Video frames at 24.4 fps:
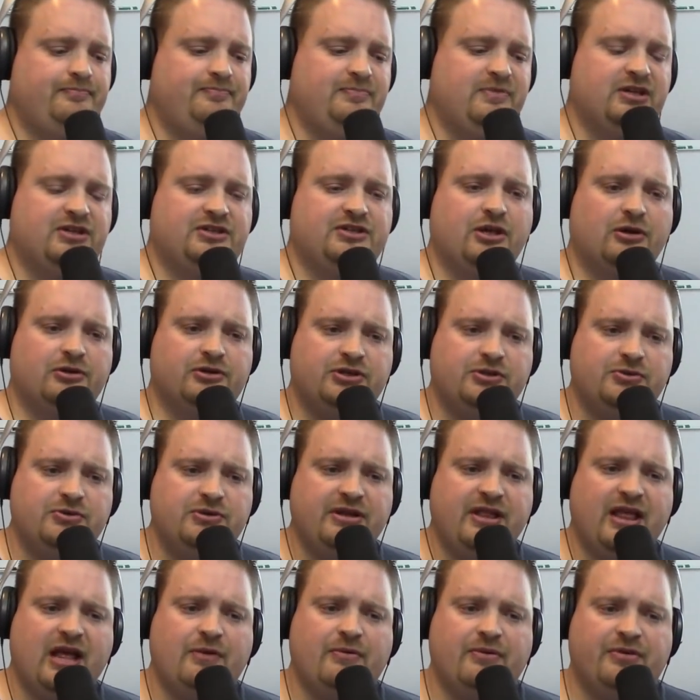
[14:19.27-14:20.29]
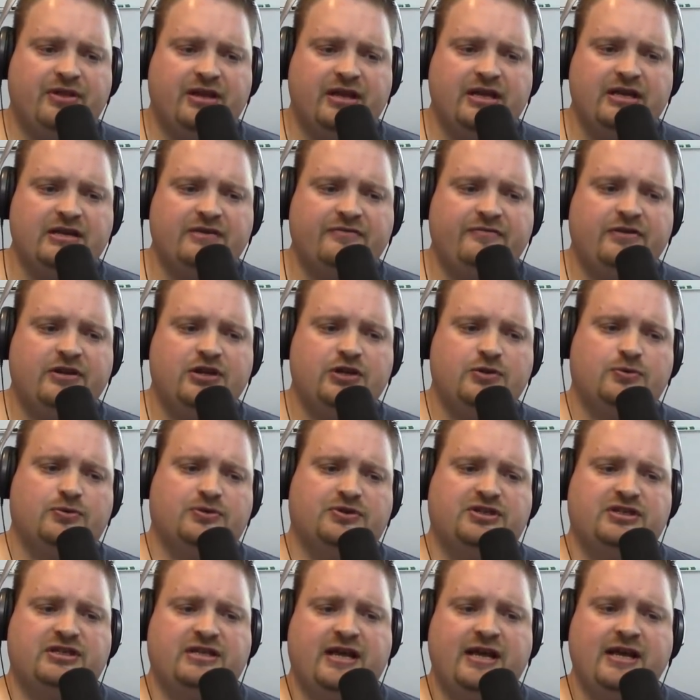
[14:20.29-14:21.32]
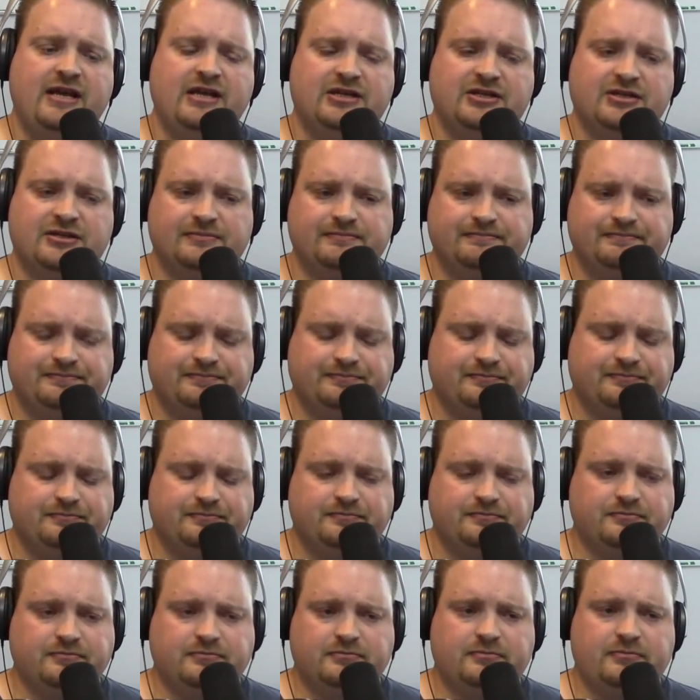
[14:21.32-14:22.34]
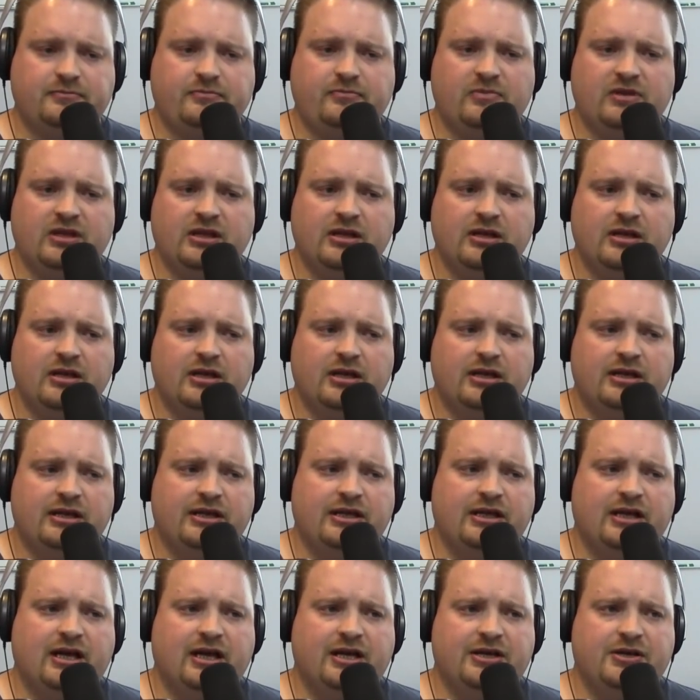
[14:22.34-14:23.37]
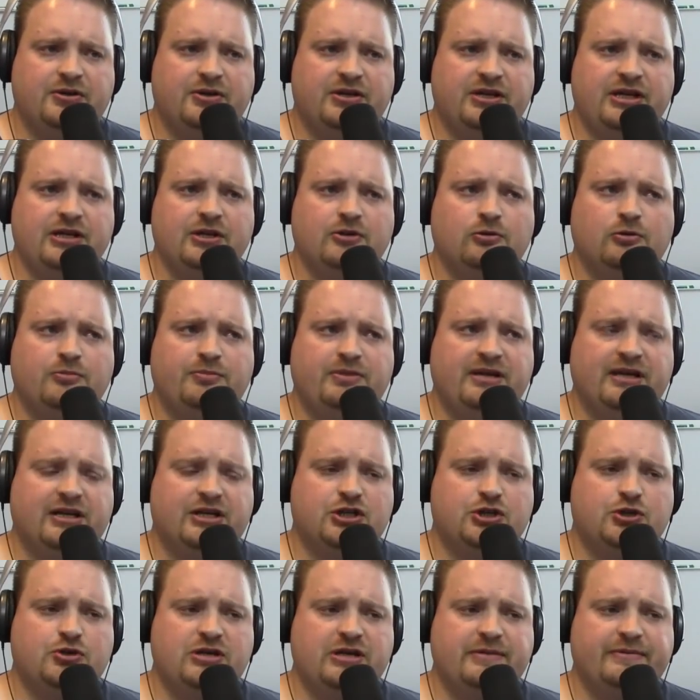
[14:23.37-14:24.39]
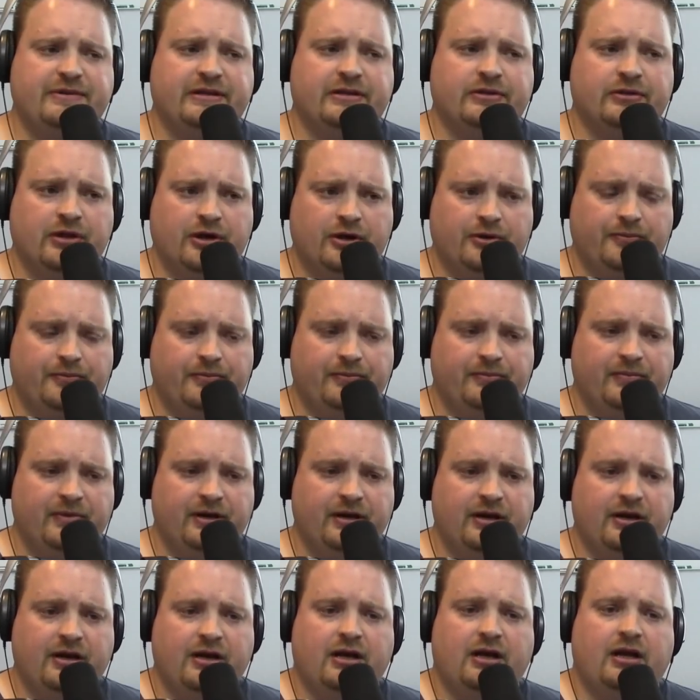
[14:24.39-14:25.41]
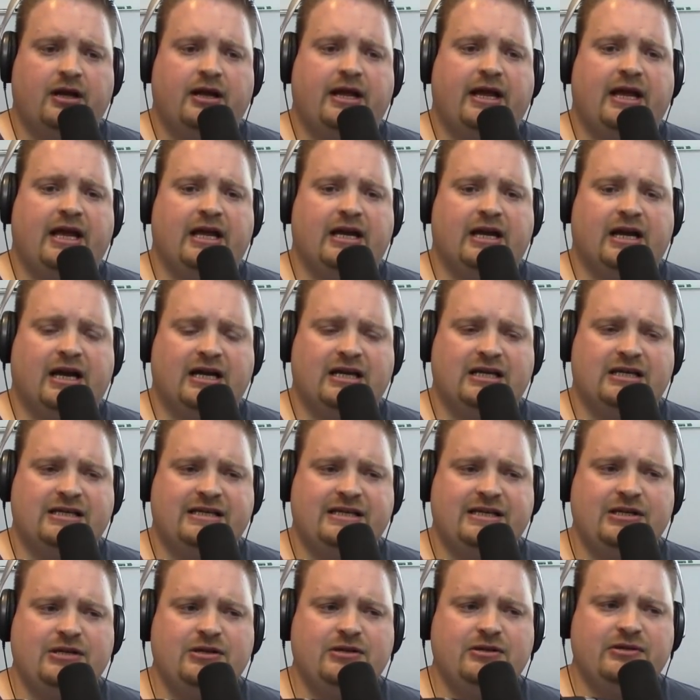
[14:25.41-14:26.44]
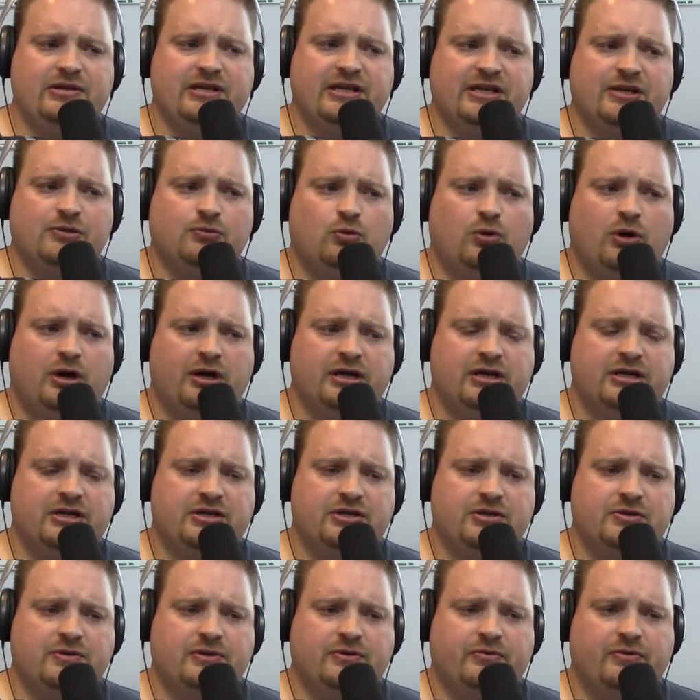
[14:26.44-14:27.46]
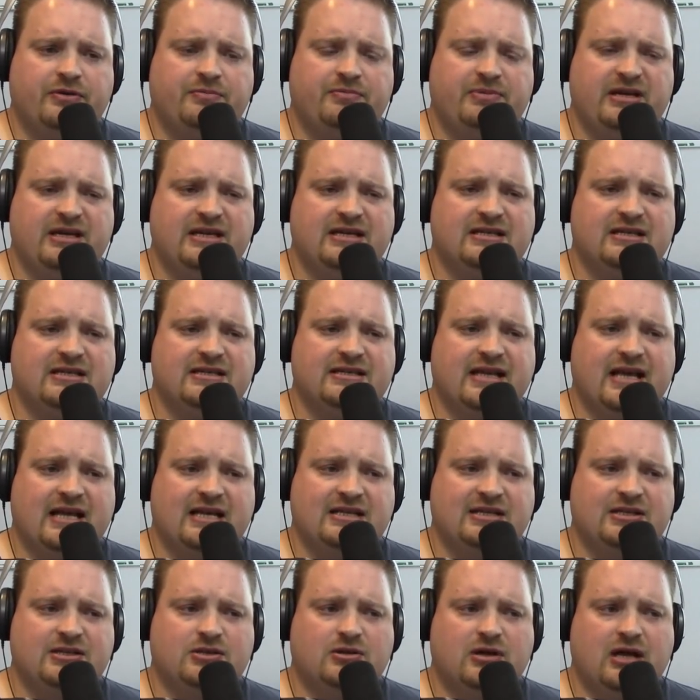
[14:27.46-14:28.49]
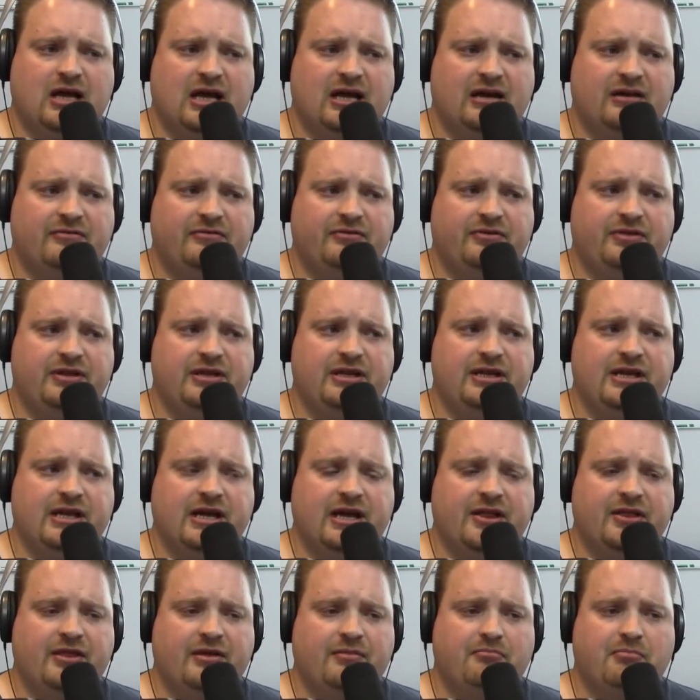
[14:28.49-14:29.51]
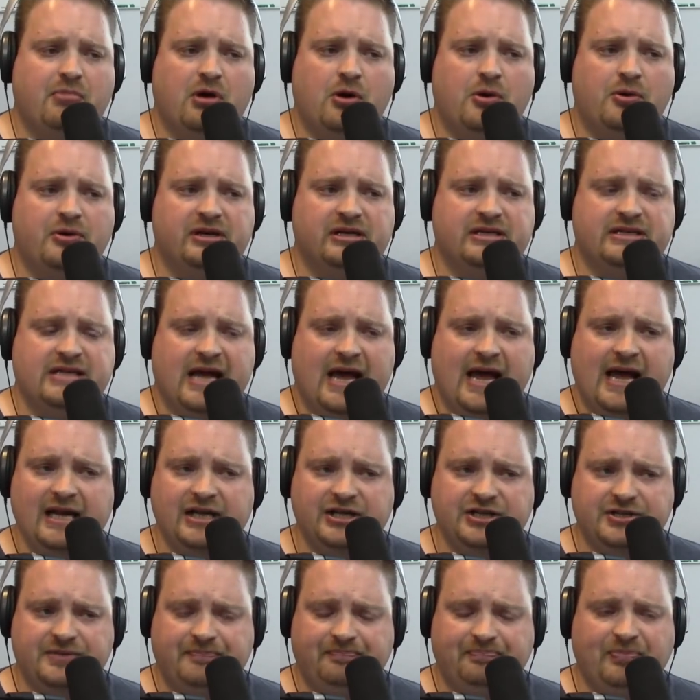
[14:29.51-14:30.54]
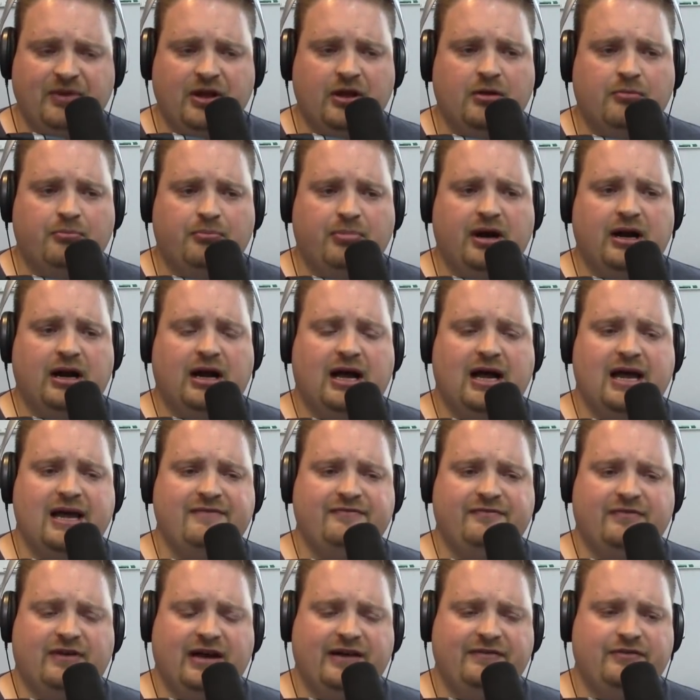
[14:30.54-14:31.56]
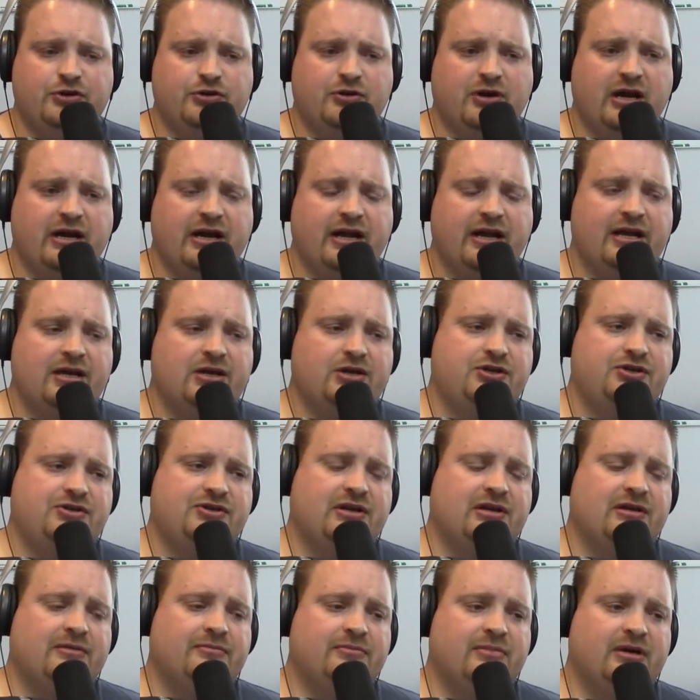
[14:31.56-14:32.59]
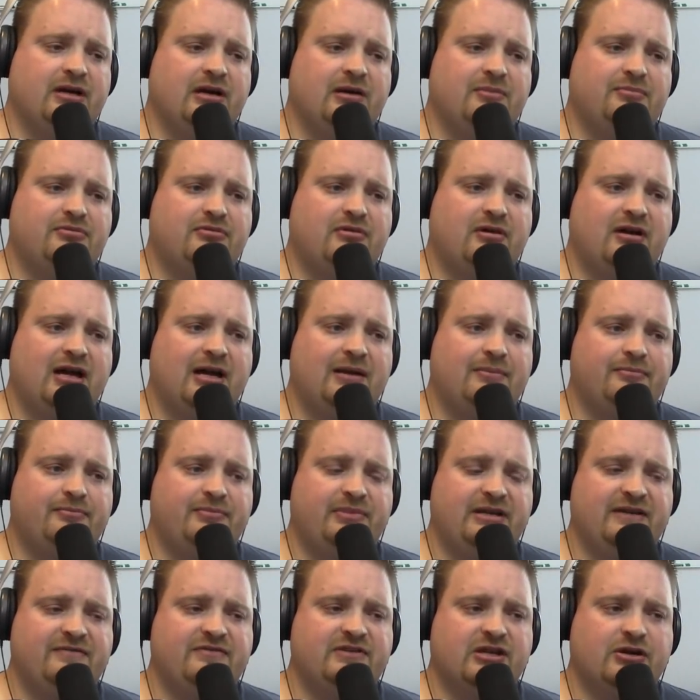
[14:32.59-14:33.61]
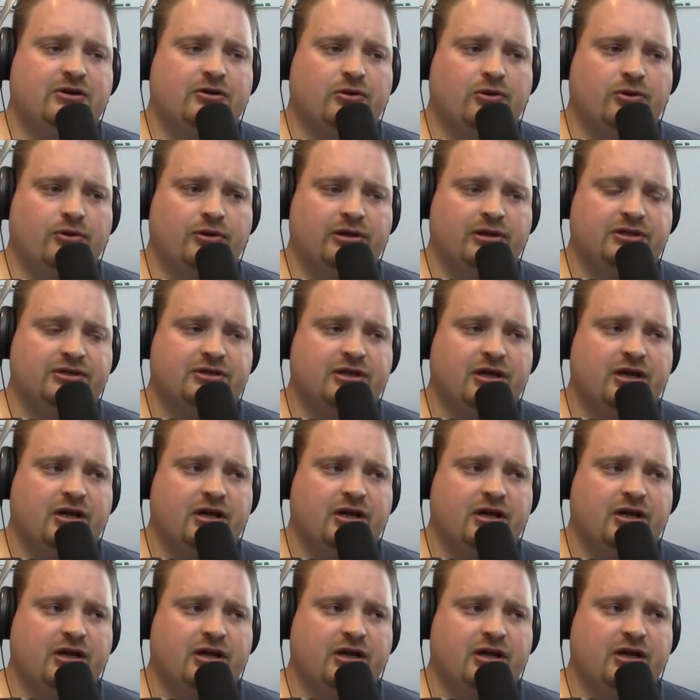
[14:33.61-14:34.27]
So doing that with individual steaks, your yield would be extremely low. And ideally, you want to do it with pieces that still have the bone attached. But I've dried aged some prime beef tenderloins